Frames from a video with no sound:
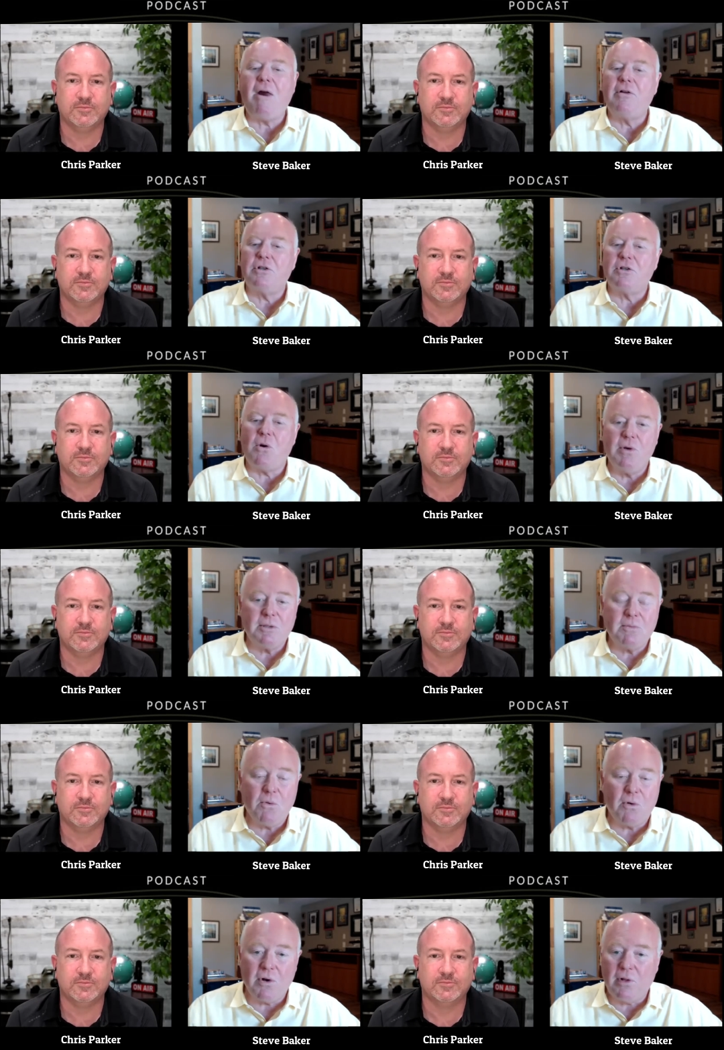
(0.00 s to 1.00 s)
Speaker 1: There's always
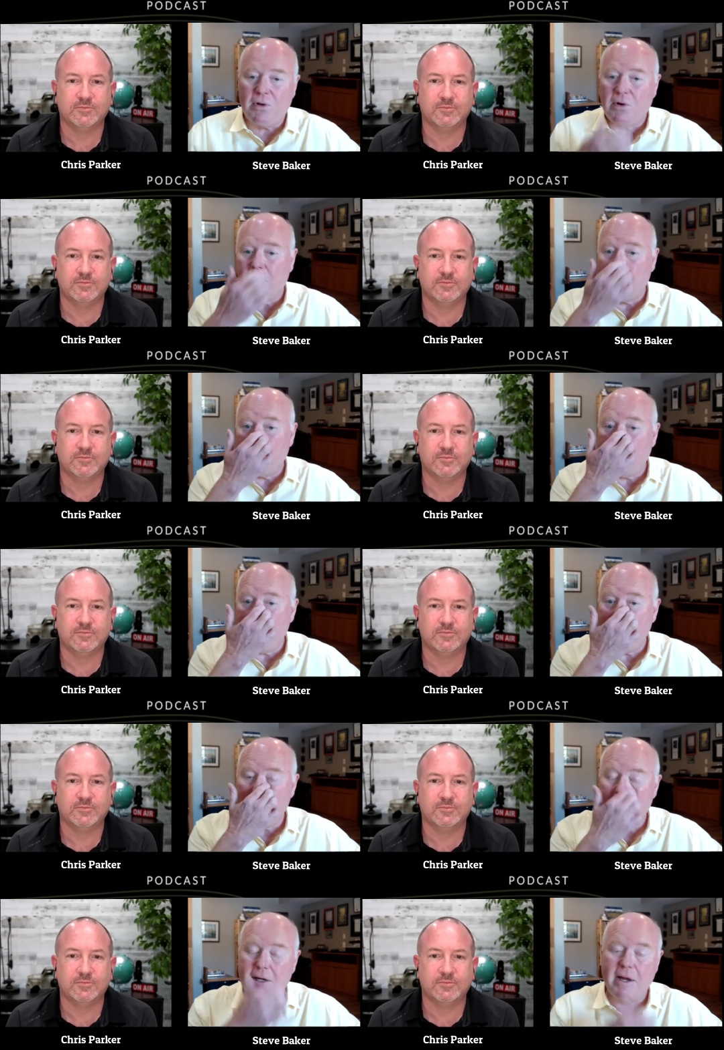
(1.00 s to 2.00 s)
more to learn,
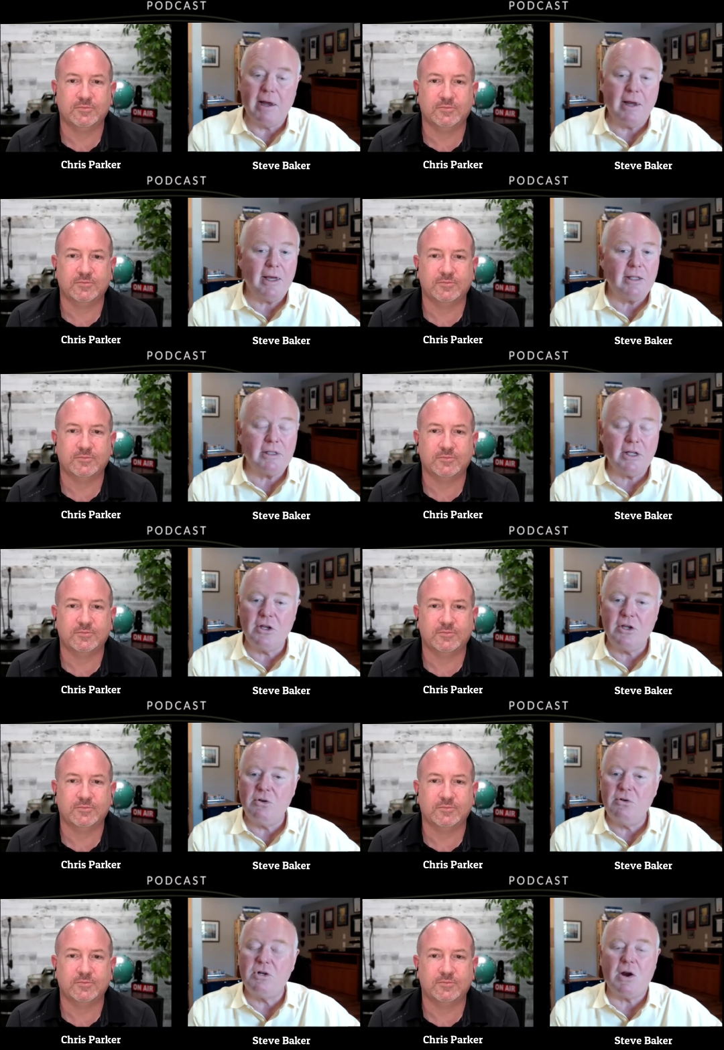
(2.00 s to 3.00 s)
and uh, it's a
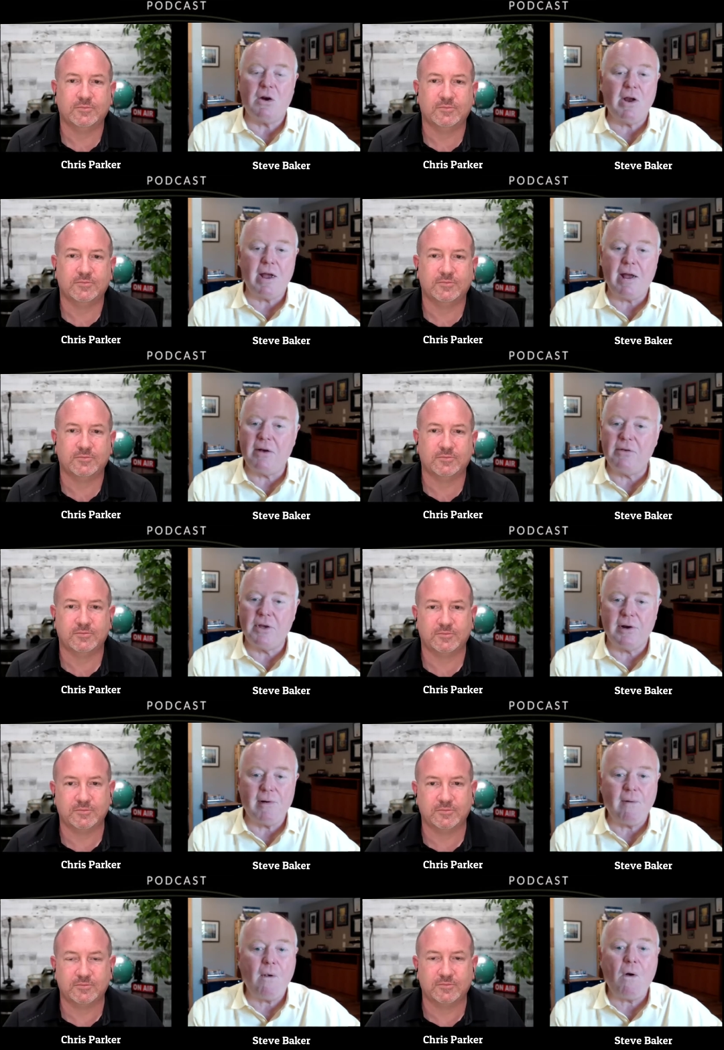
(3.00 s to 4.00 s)
huge area out
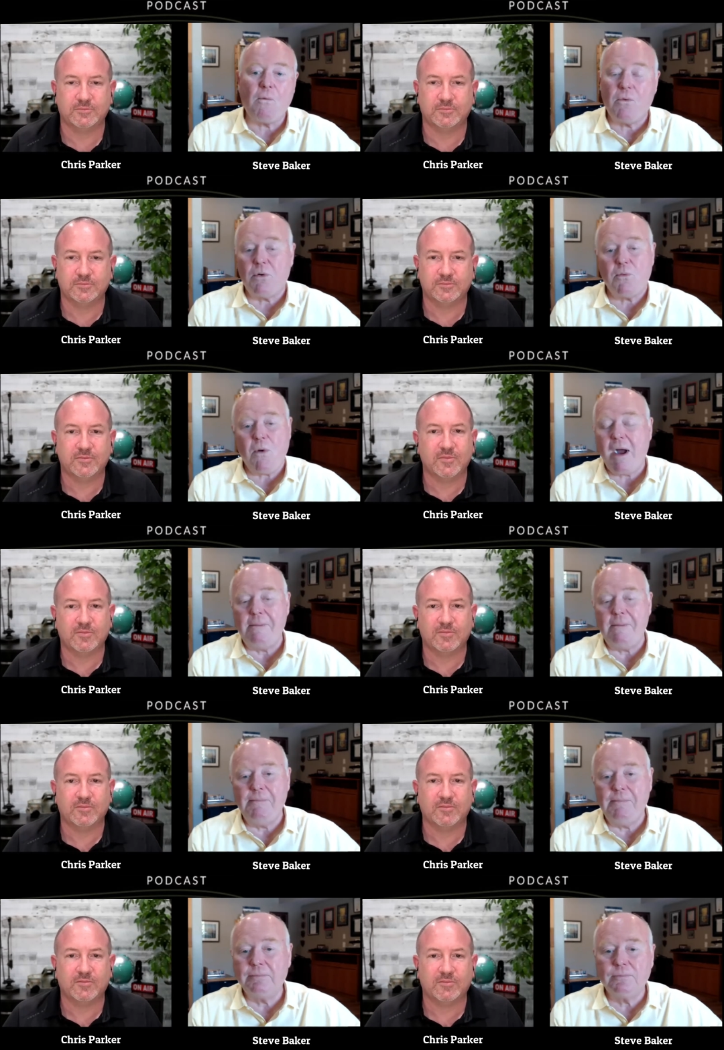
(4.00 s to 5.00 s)
there worldwide.
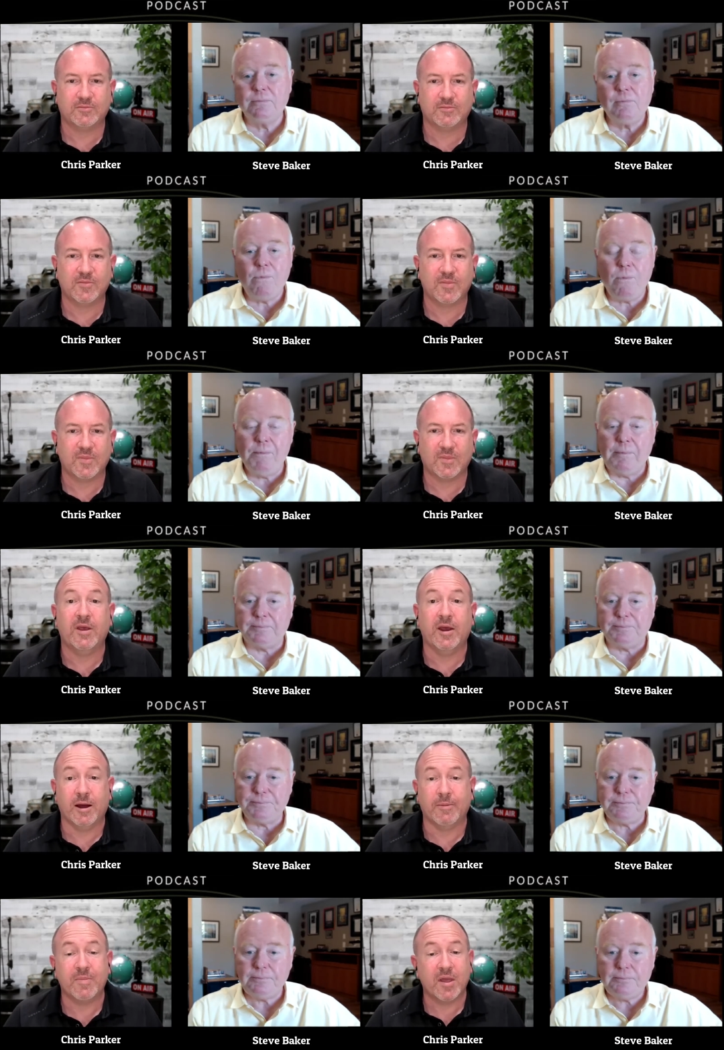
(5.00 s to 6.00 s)

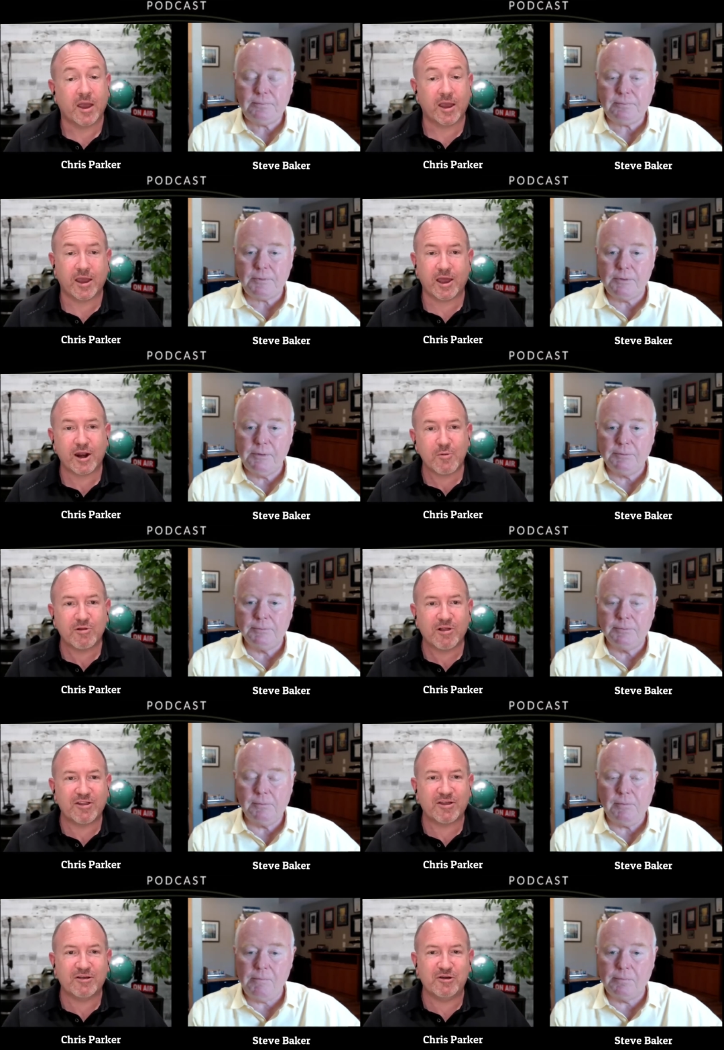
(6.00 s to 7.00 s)
Speaker 2: Yeah, and I'm glad
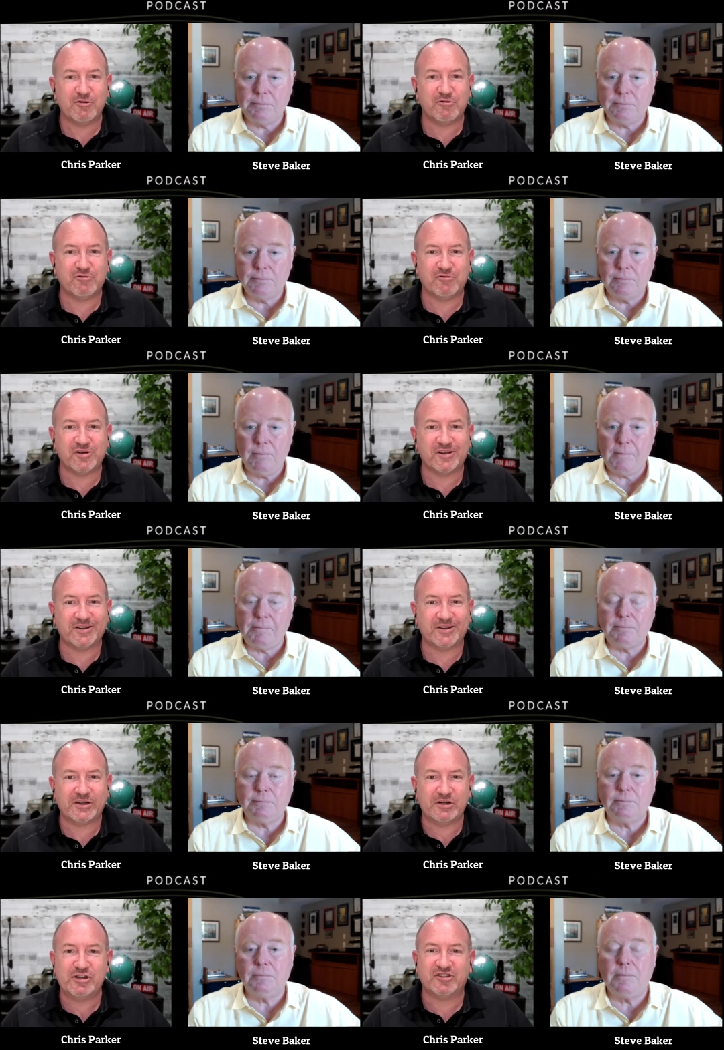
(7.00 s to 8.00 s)
that you've
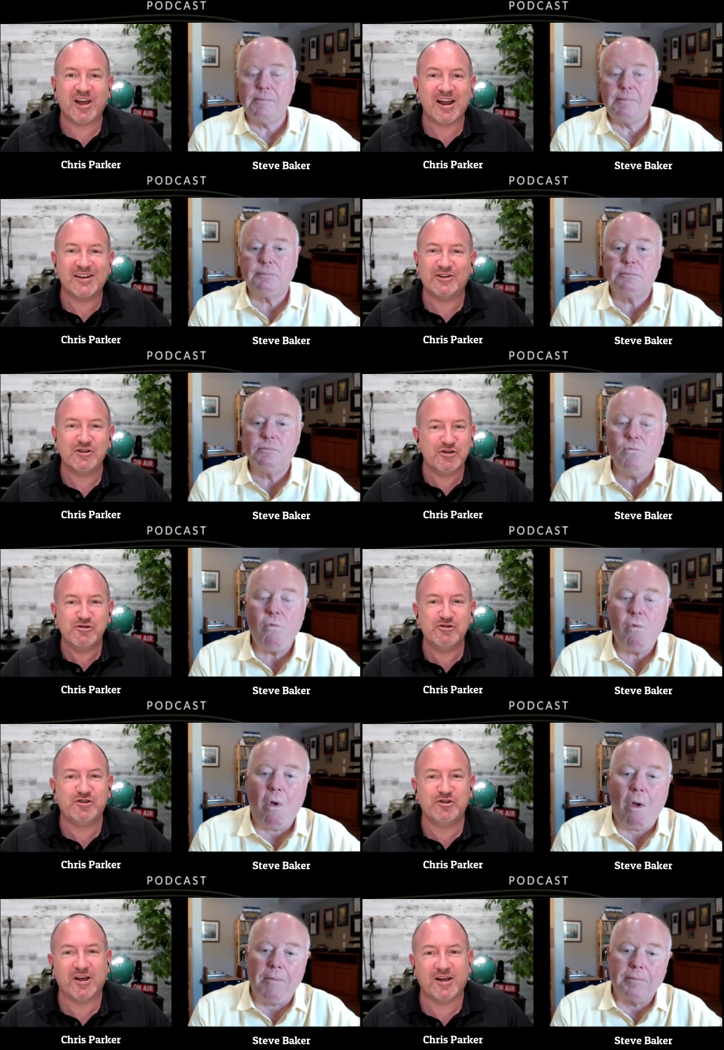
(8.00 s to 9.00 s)
uh, decided to
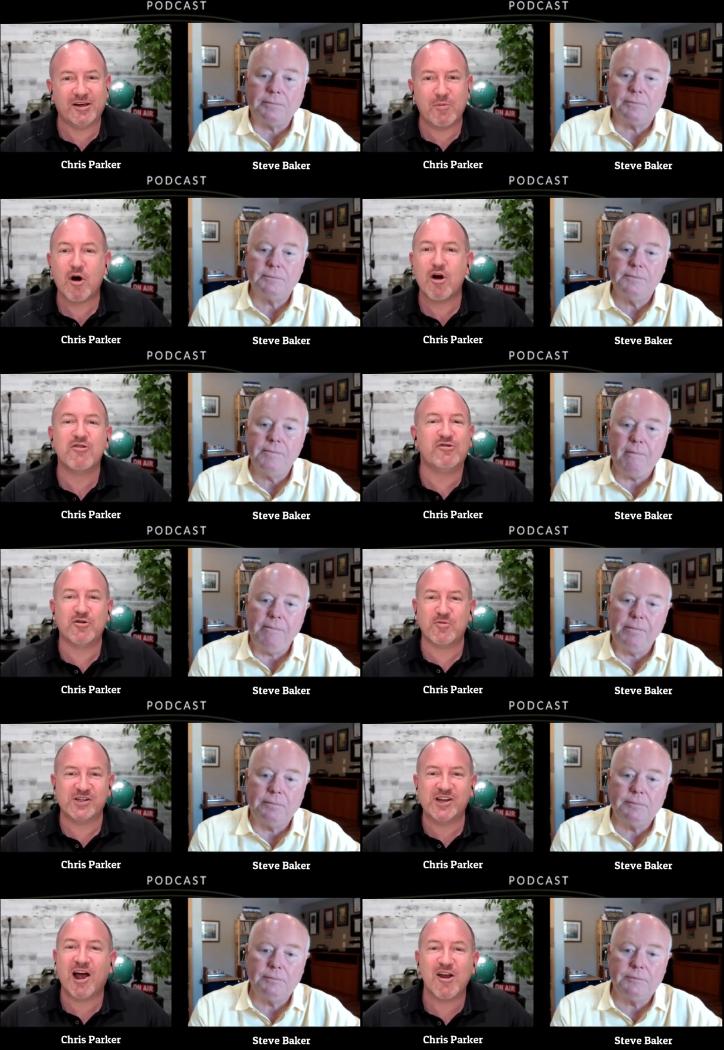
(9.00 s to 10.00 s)
use uh, part of your
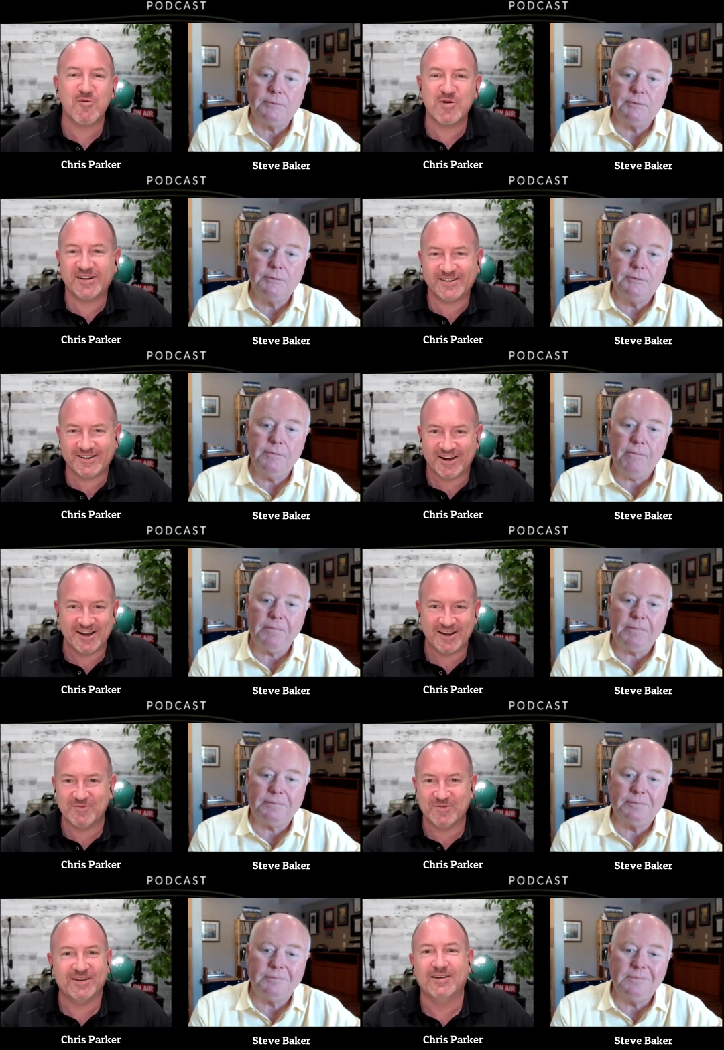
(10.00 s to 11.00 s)
retirement
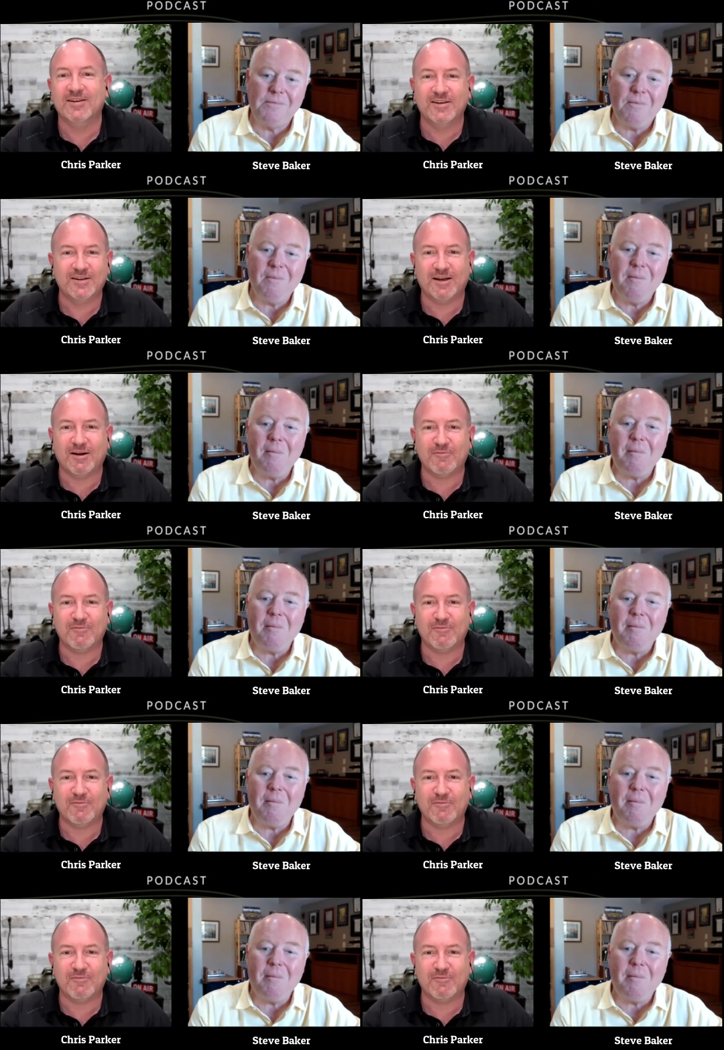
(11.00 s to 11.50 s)
time uh,